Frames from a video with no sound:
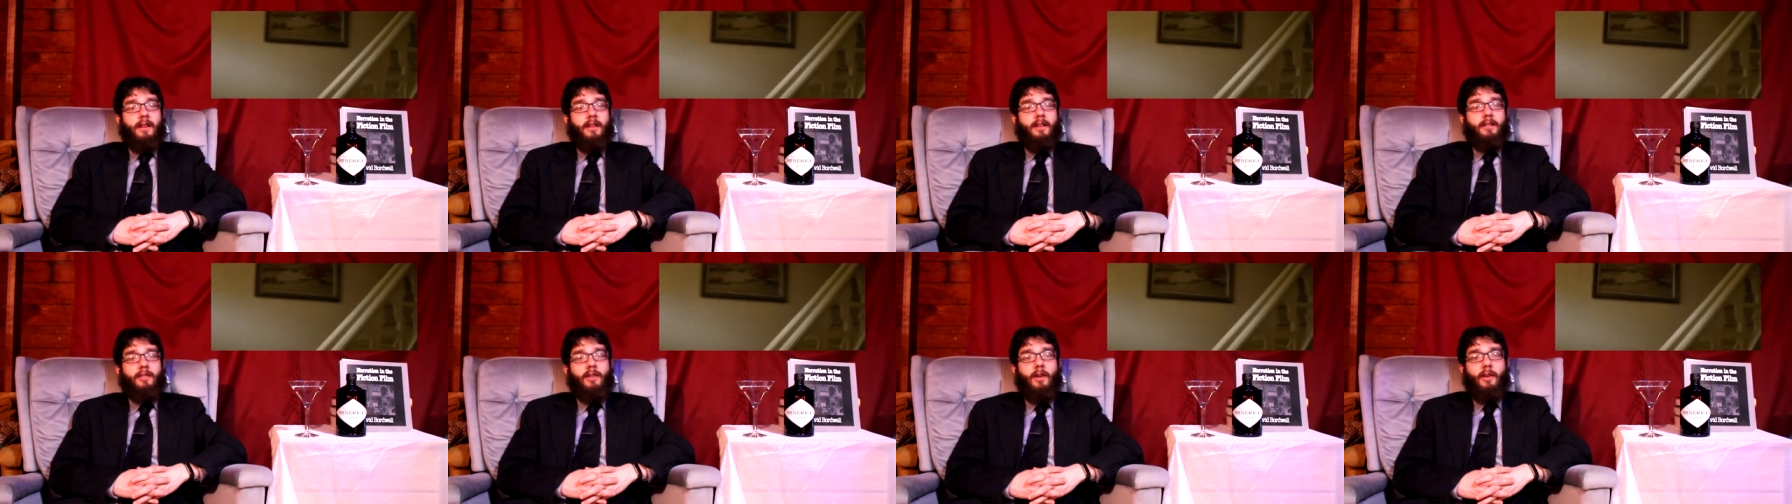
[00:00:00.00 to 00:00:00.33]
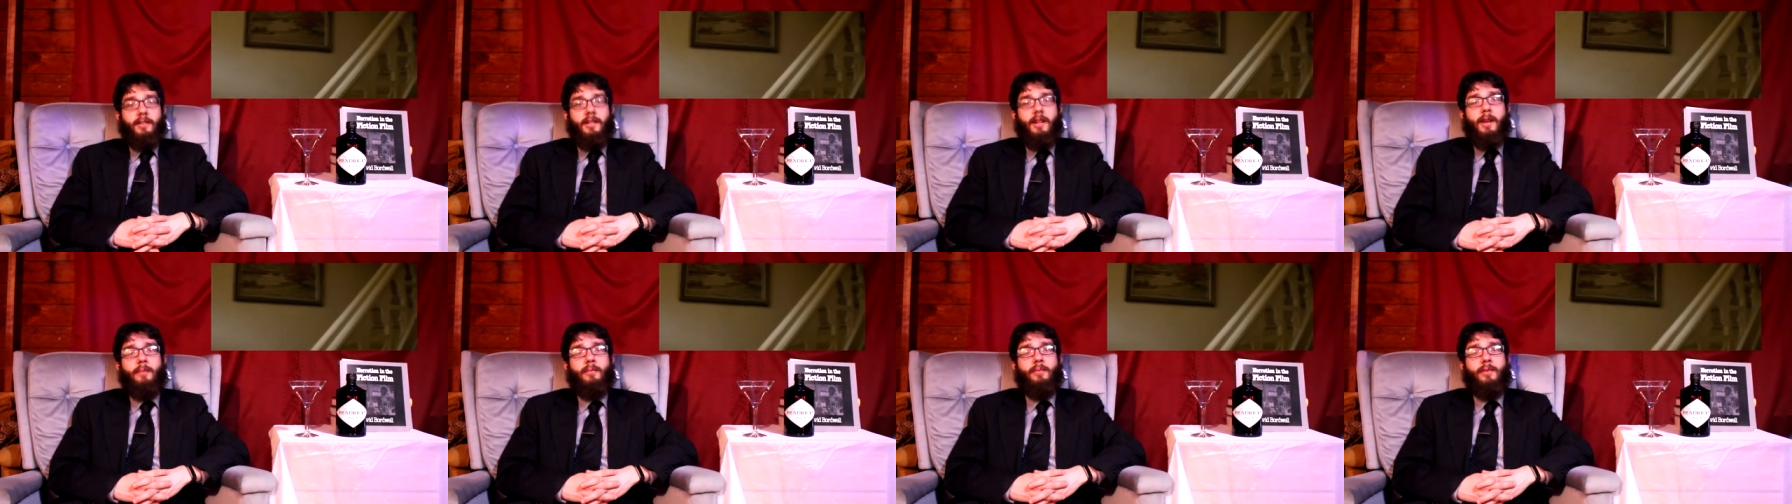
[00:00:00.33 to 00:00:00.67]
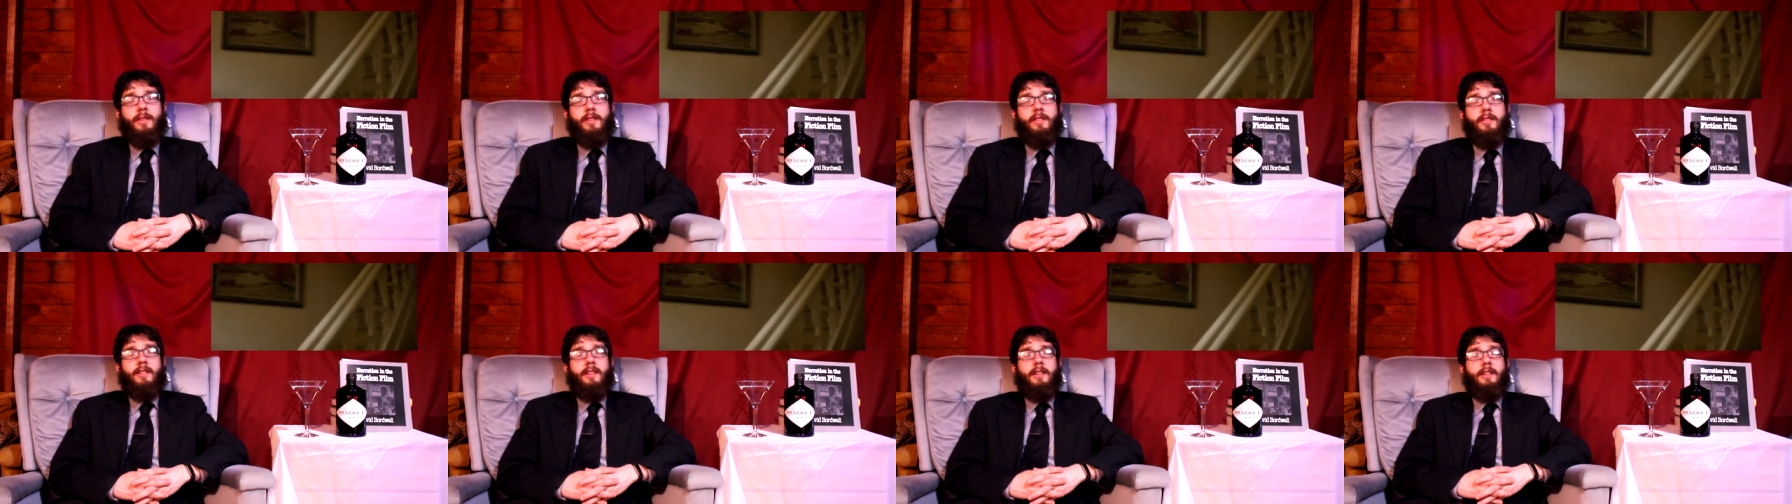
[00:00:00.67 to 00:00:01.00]
Assault on
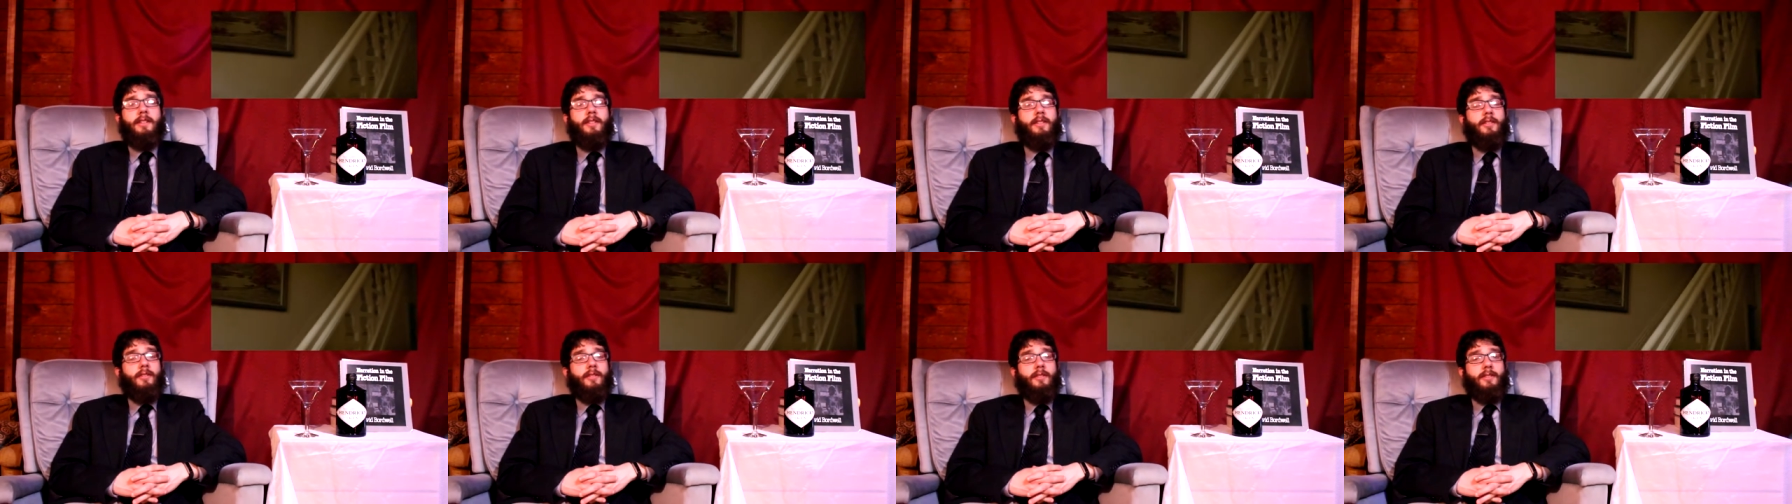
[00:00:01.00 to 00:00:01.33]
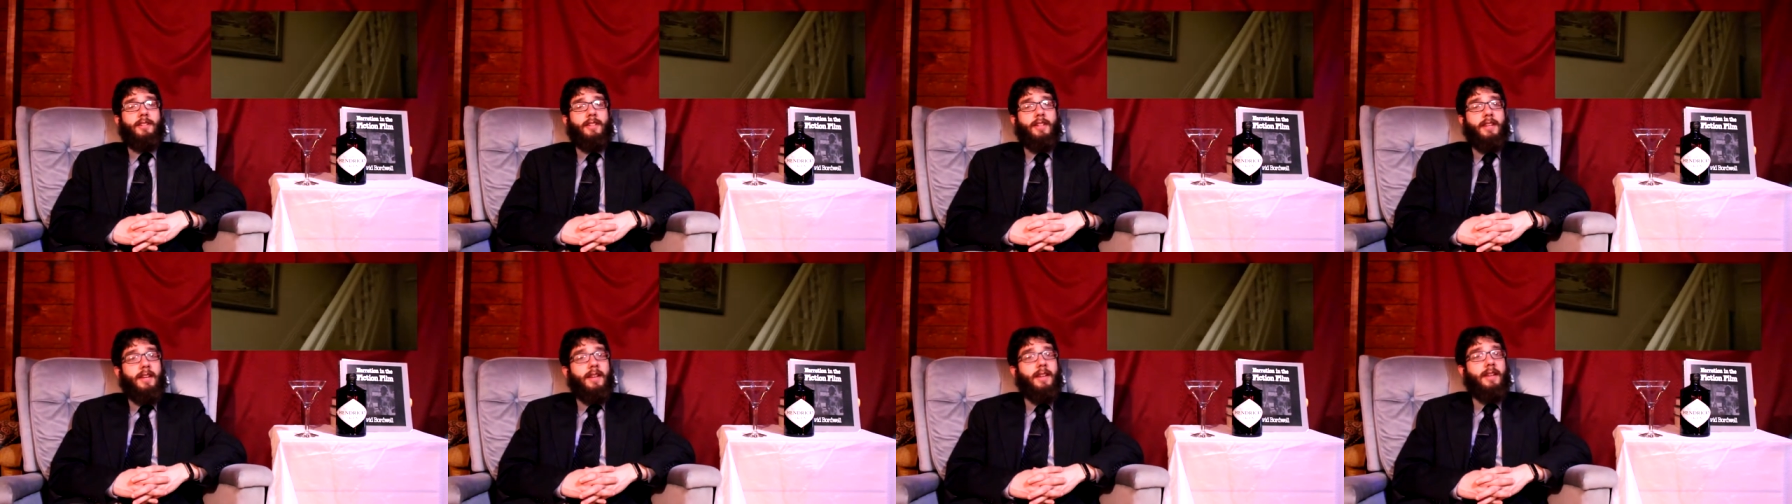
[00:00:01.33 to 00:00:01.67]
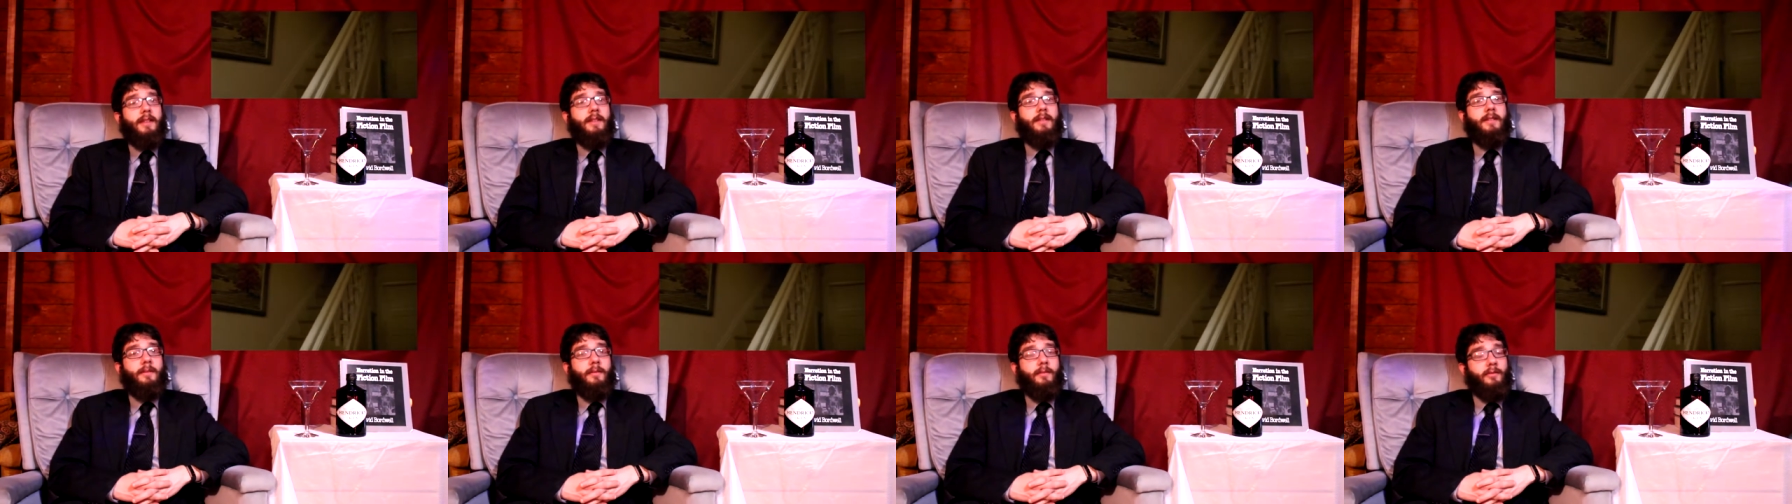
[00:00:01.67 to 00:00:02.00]
Precinct
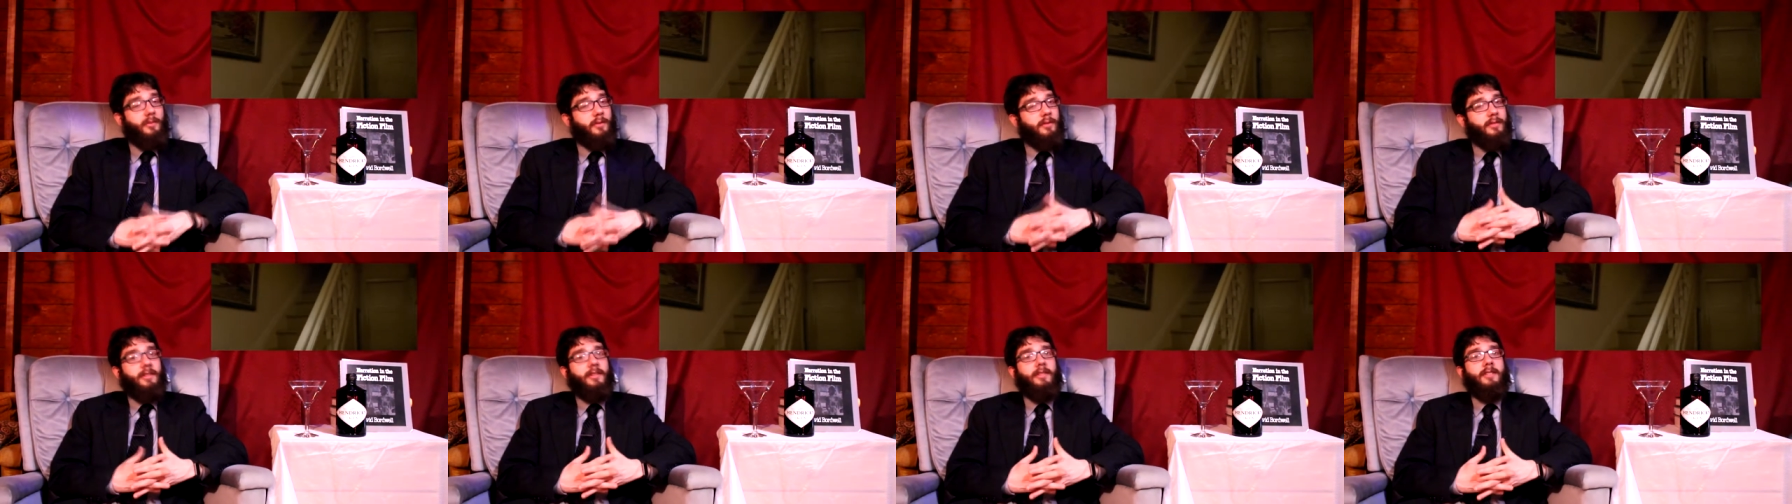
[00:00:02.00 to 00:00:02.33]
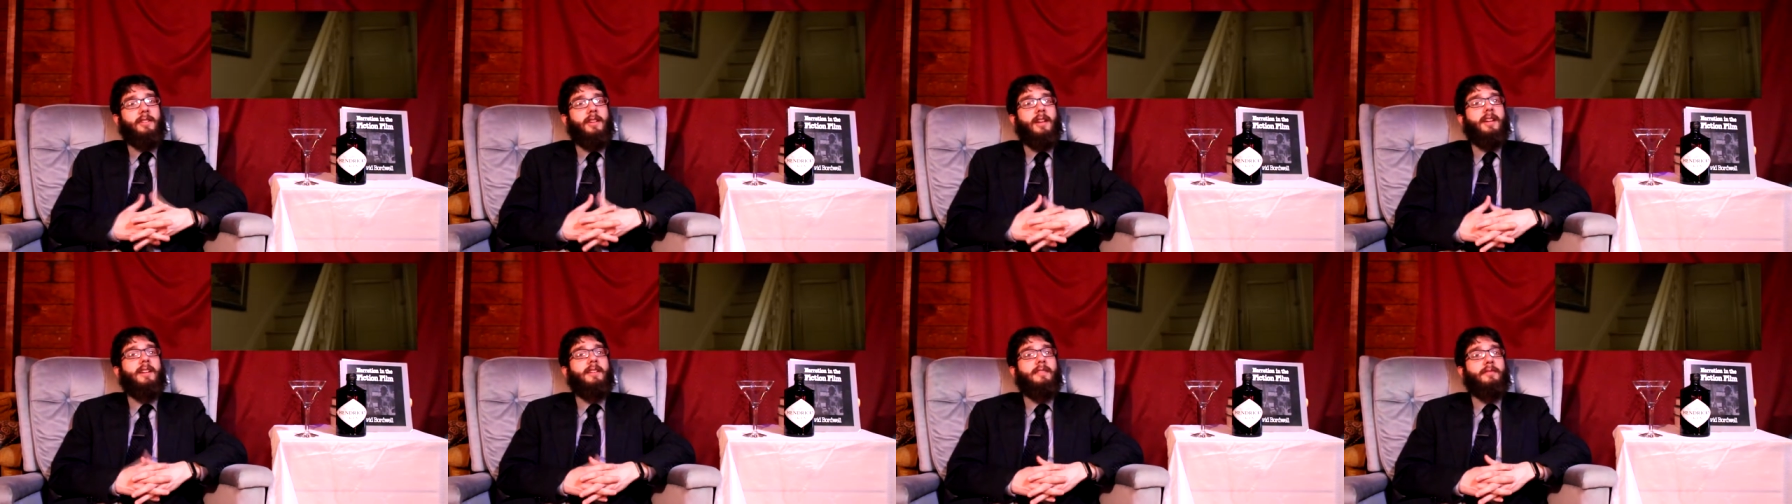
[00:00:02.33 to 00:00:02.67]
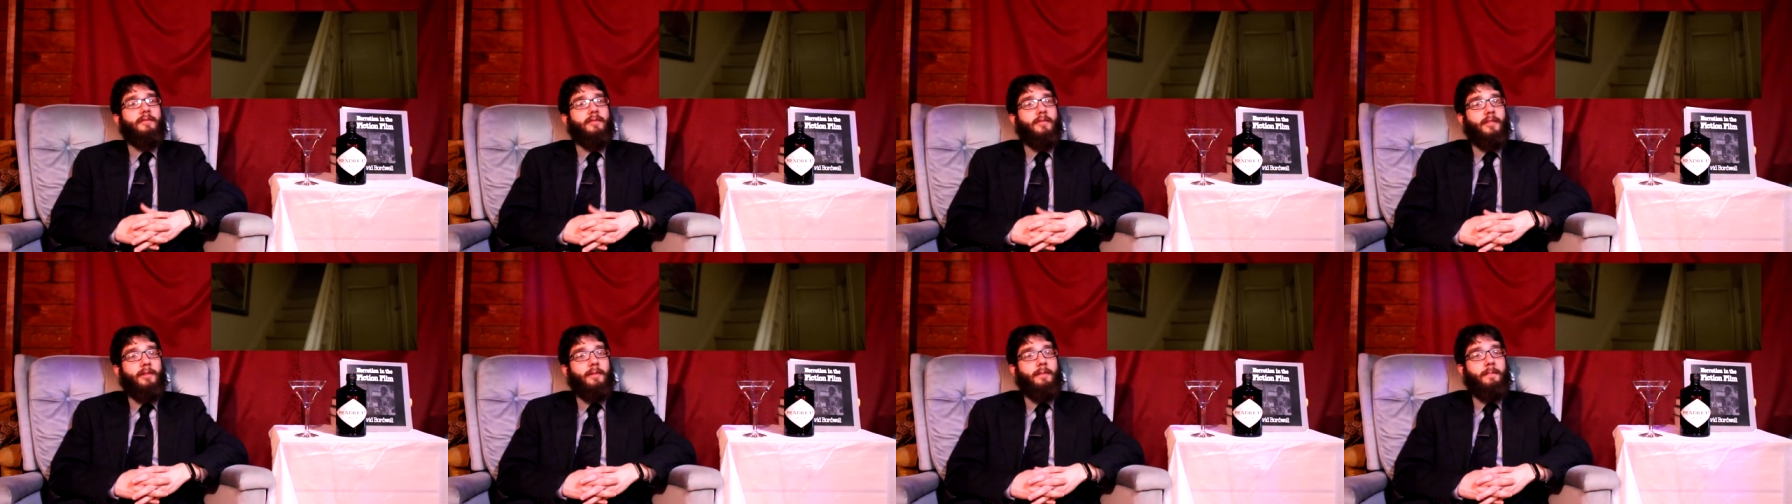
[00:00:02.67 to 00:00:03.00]
13, which was his
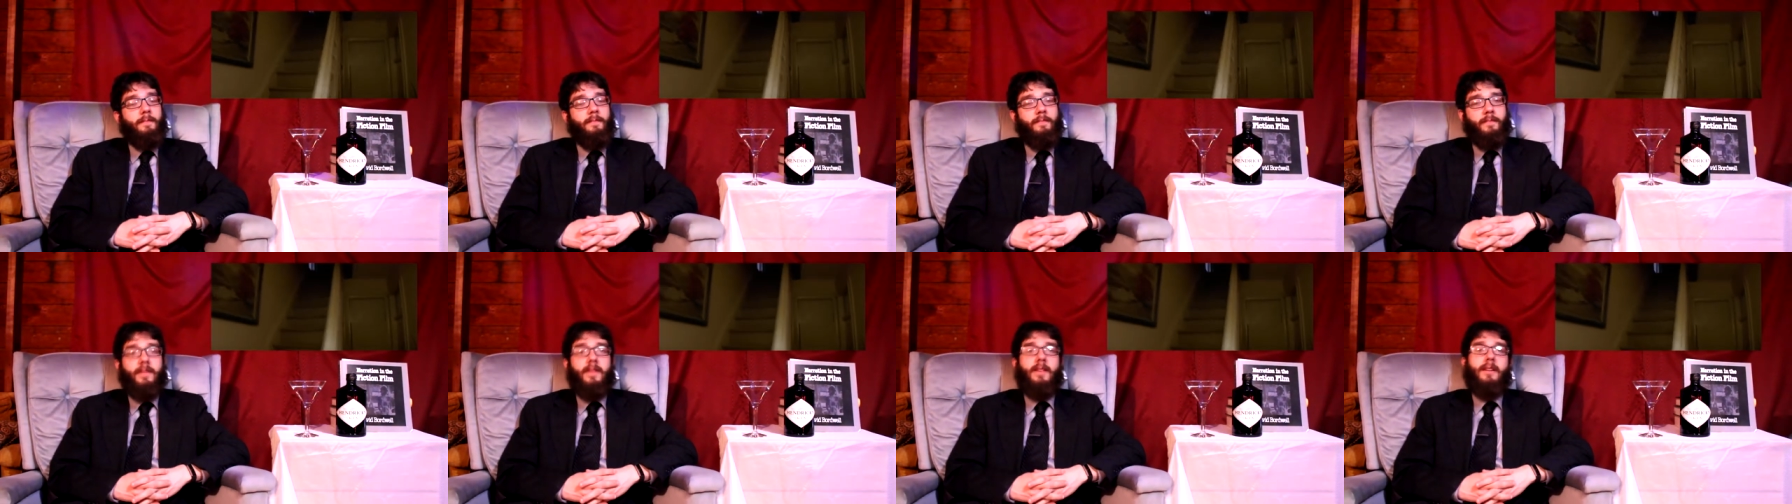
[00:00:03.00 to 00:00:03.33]
second film,